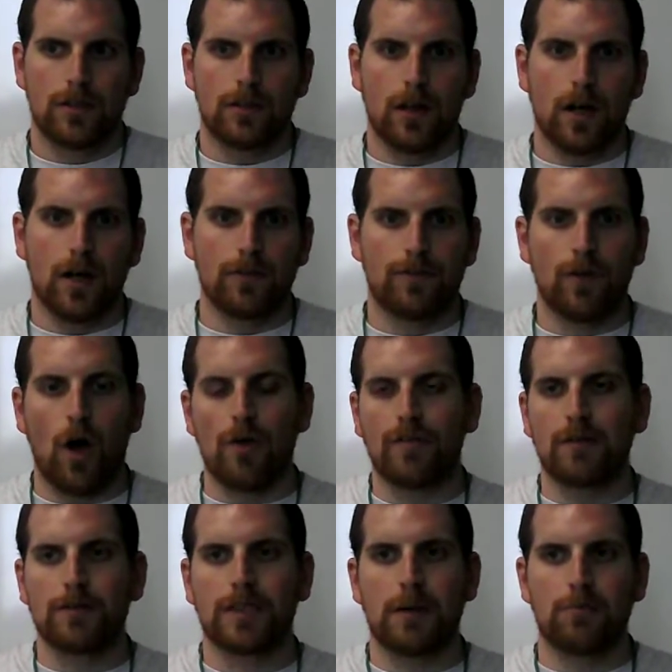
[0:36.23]
uh,
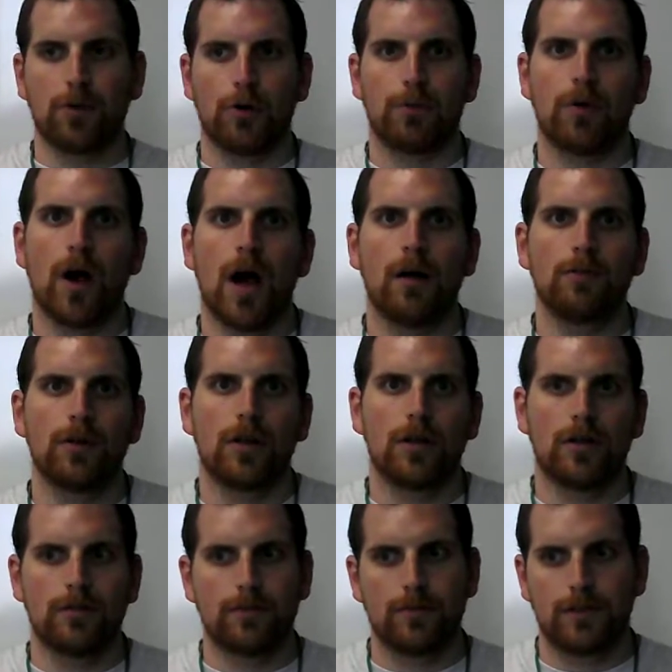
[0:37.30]
solving simpler
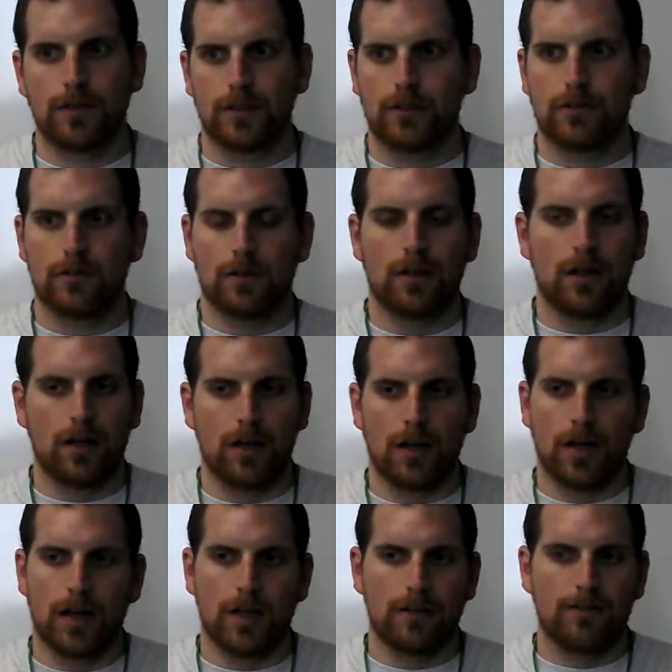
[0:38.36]
problems,
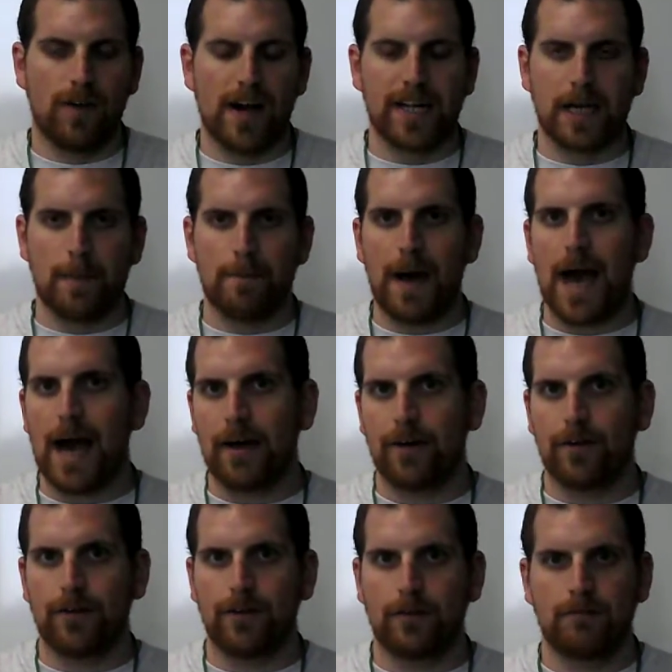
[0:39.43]
uh, finding a
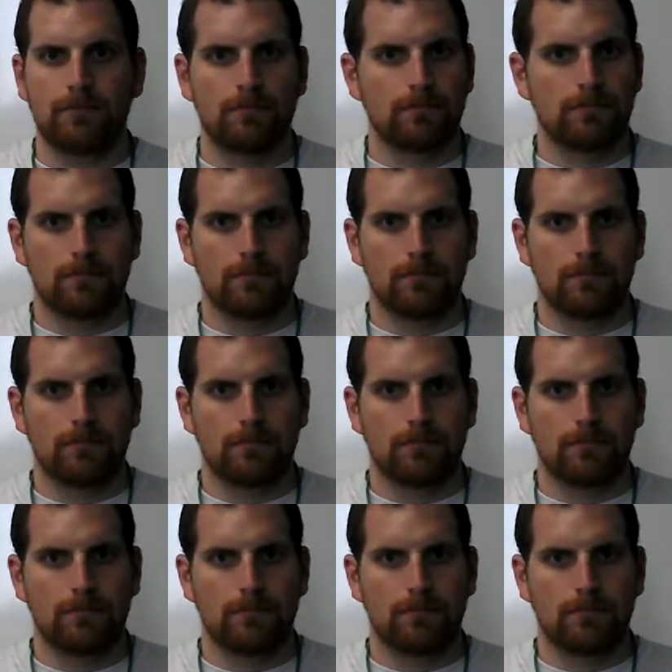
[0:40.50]
pattern,